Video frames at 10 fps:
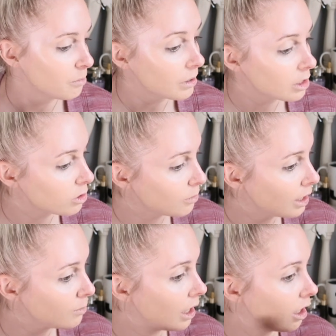But it's
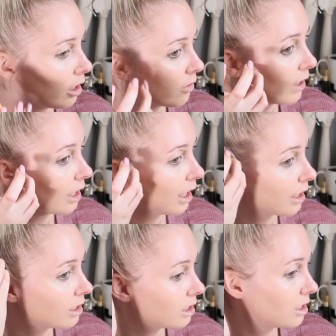reminding me a lot of that.
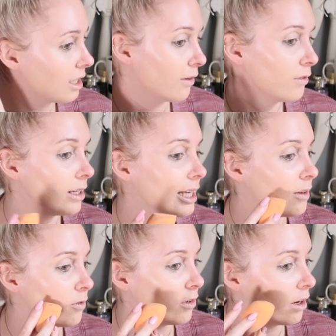Like, it's
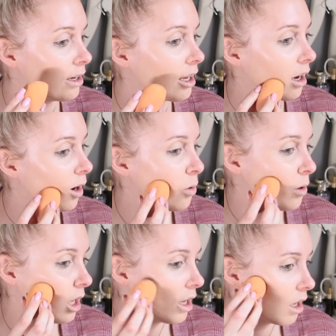definitely very
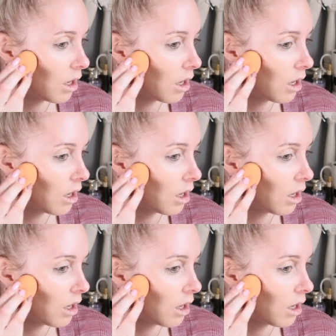glowy.